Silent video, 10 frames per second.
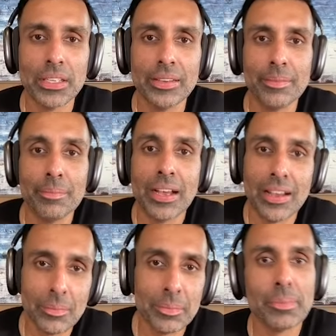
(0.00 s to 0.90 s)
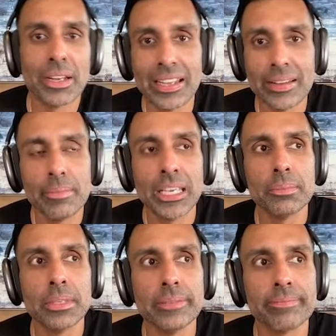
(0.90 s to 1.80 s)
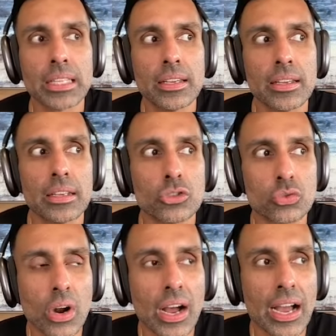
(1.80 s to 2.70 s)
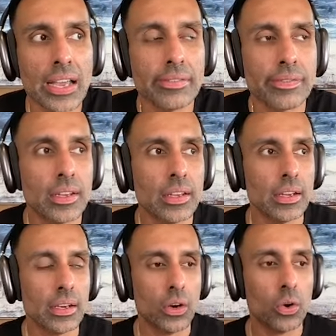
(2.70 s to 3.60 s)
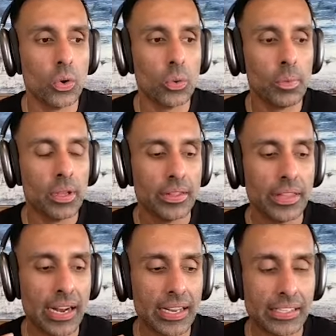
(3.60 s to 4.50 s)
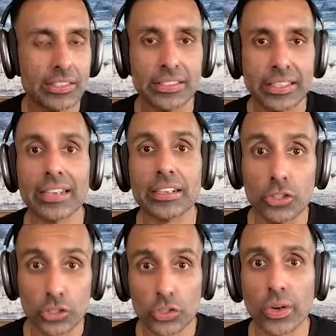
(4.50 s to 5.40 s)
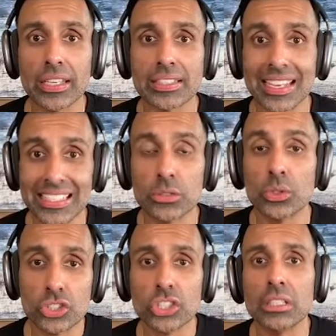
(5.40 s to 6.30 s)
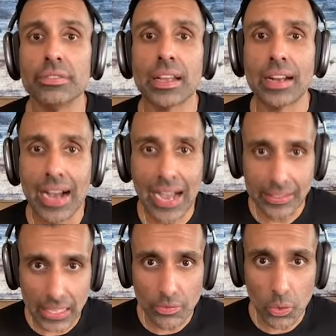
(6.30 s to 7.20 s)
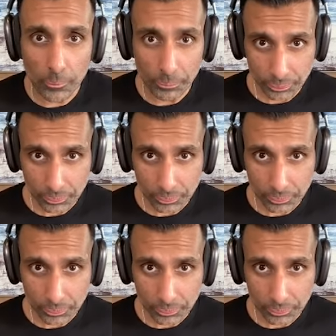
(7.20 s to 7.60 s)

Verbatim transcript: It helped me, but it made me drive home that I need to get good grades. I need to achieve at a high level.